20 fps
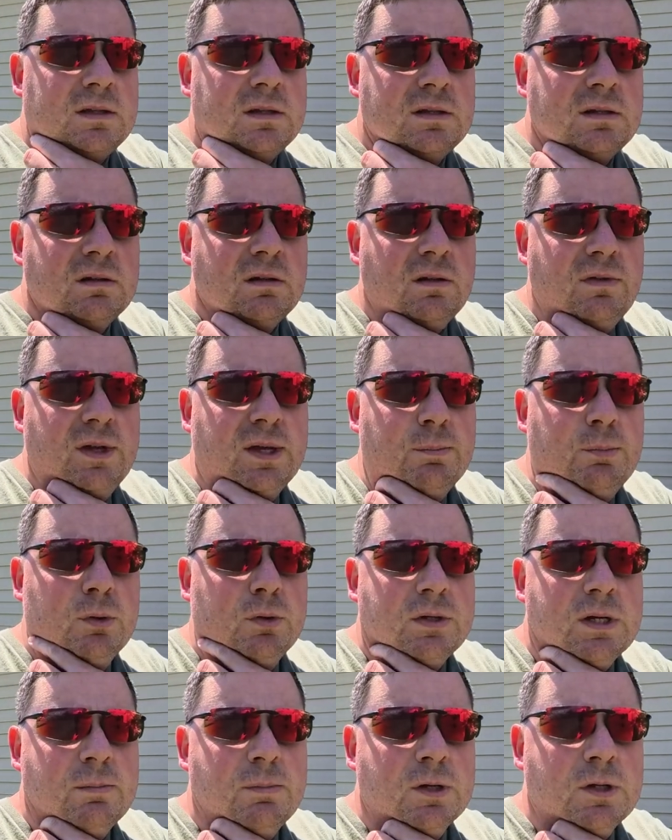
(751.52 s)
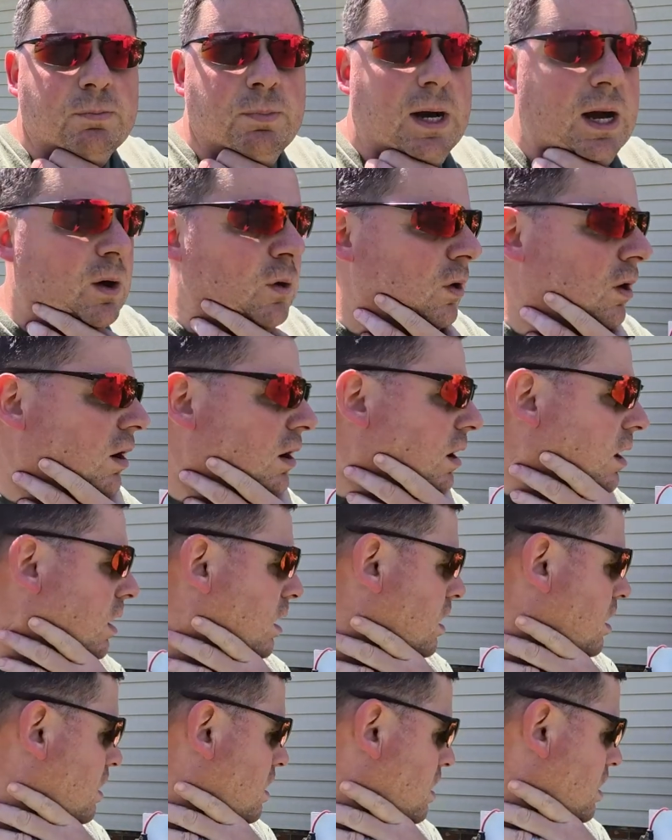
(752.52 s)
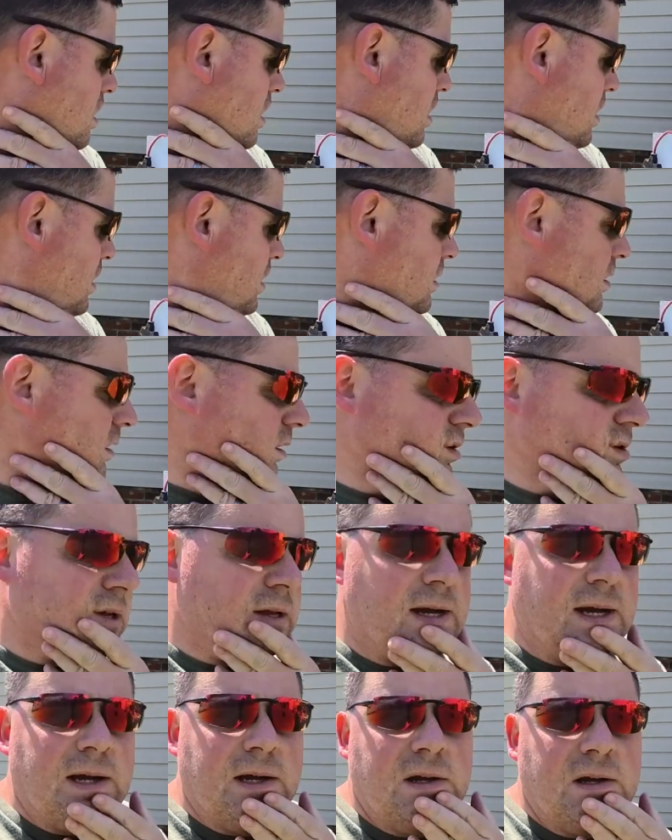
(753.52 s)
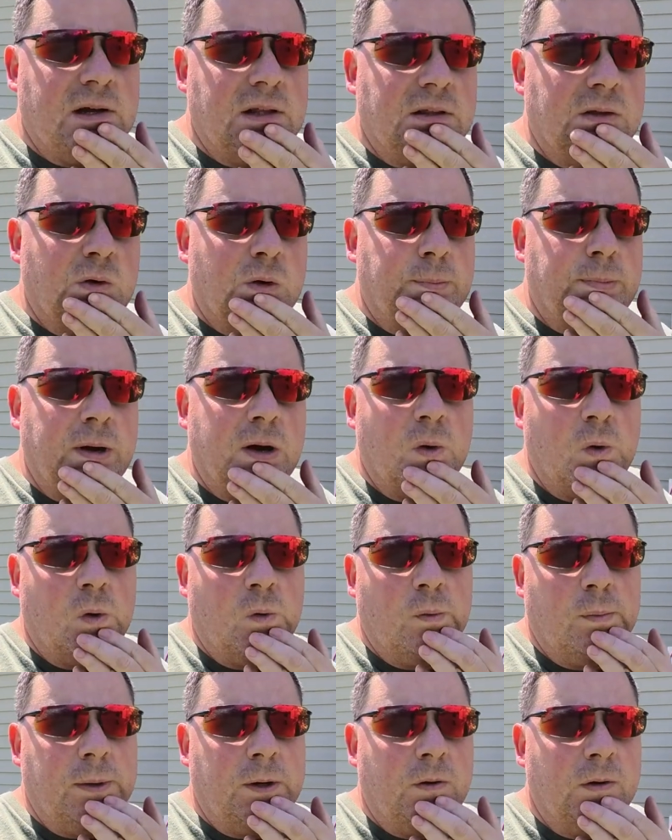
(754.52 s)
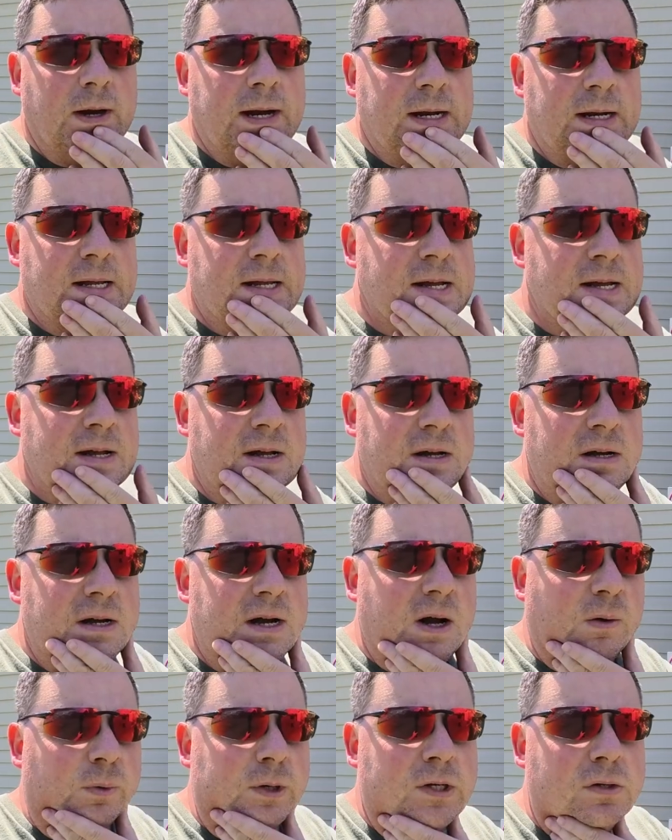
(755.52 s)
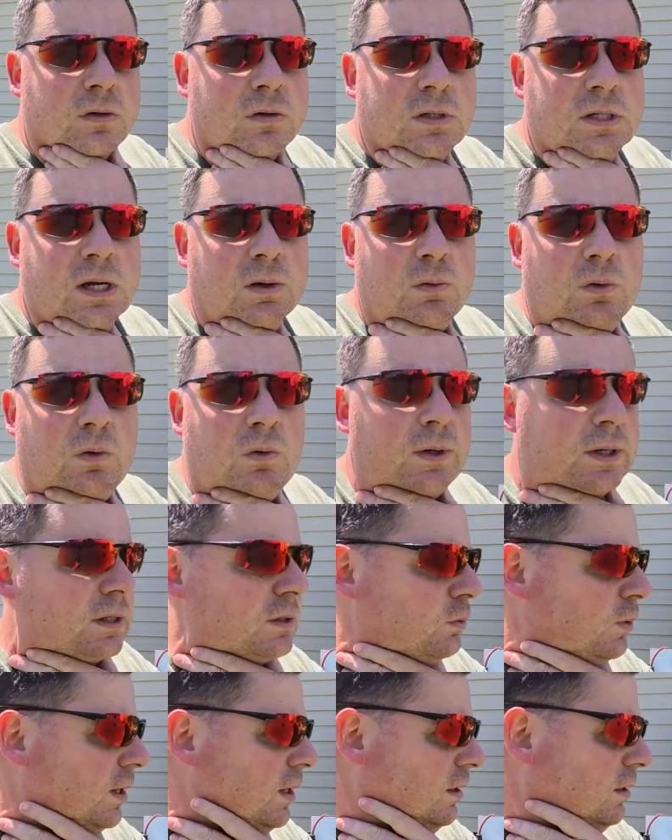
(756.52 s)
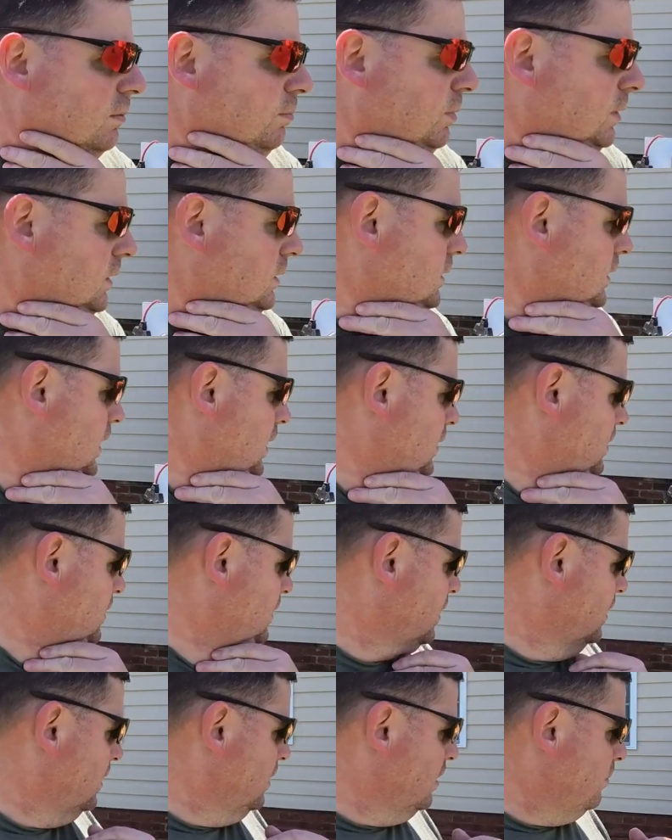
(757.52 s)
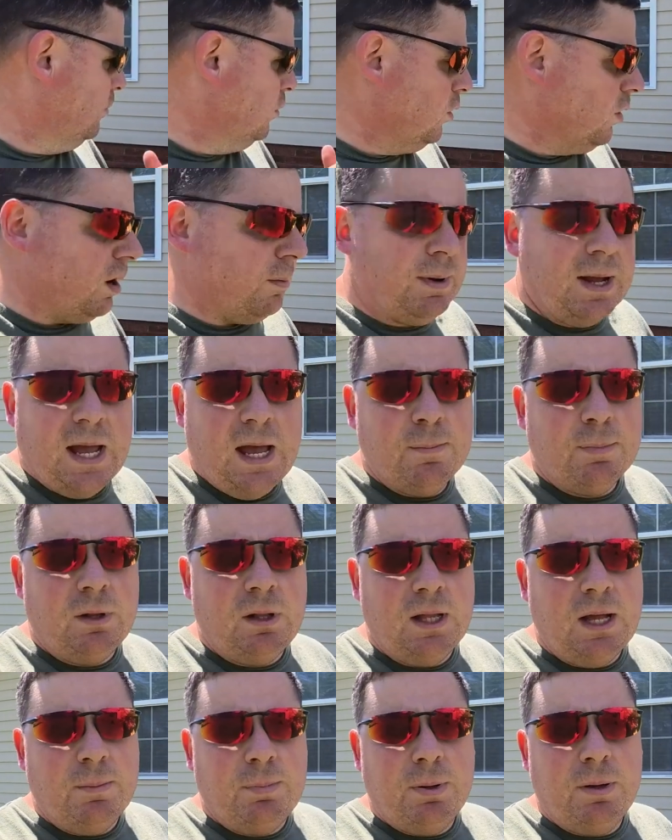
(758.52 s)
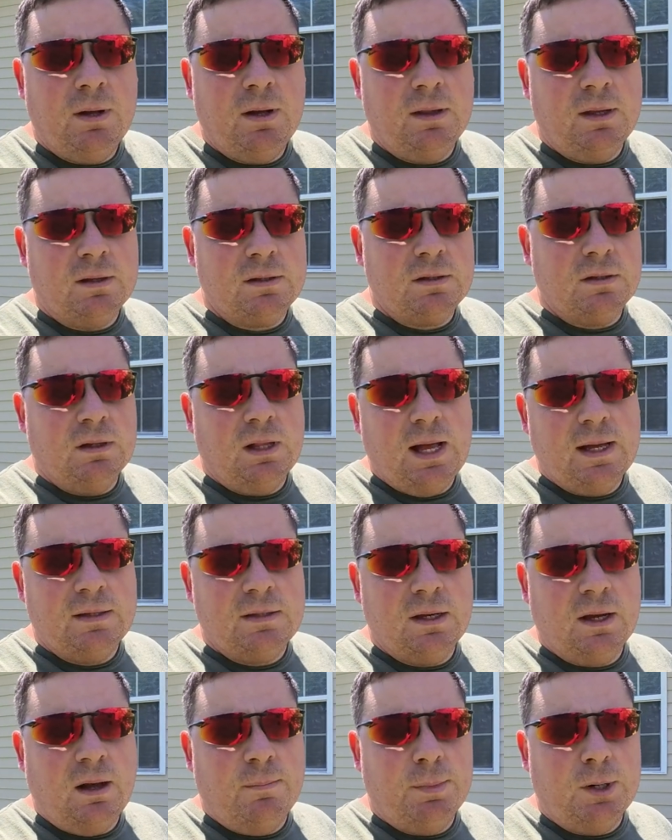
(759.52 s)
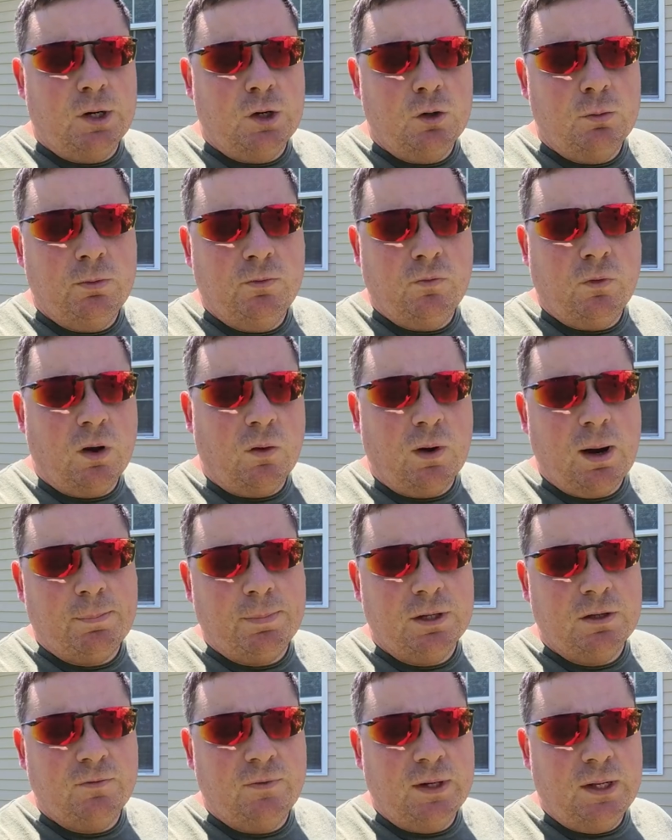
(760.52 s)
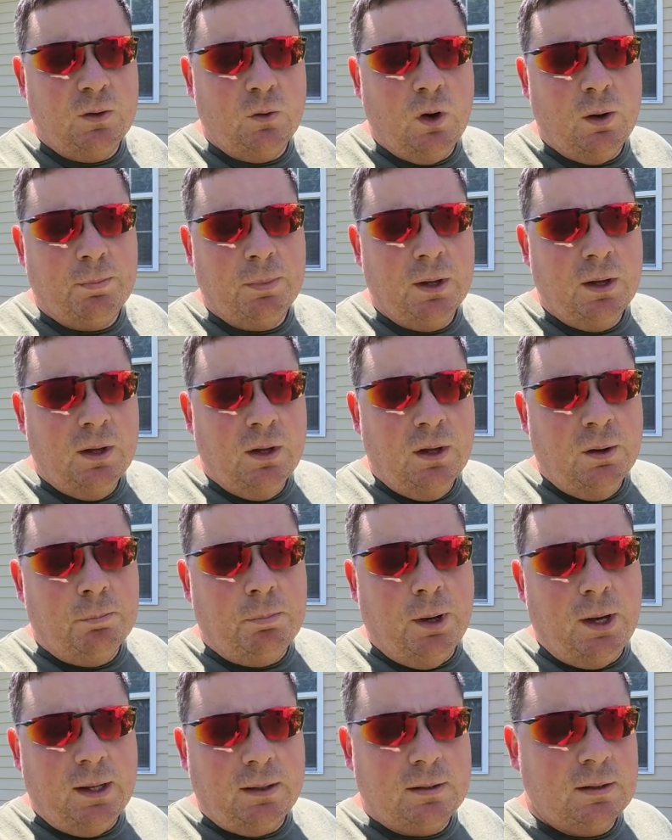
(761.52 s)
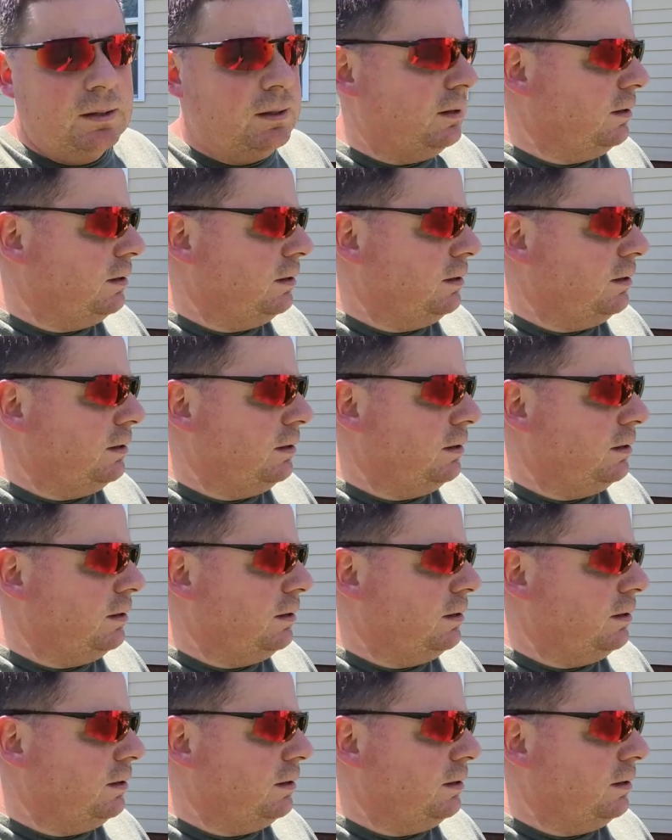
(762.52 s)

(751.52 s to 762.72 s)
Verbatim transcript: this little thing pulls that much power. Uh, yeah, a lower power one would be great. I'll research that real quick as well. But yeah, I'm going to grab my amp clamp, and that's the last thing I'm going to do before I wrap this video up. But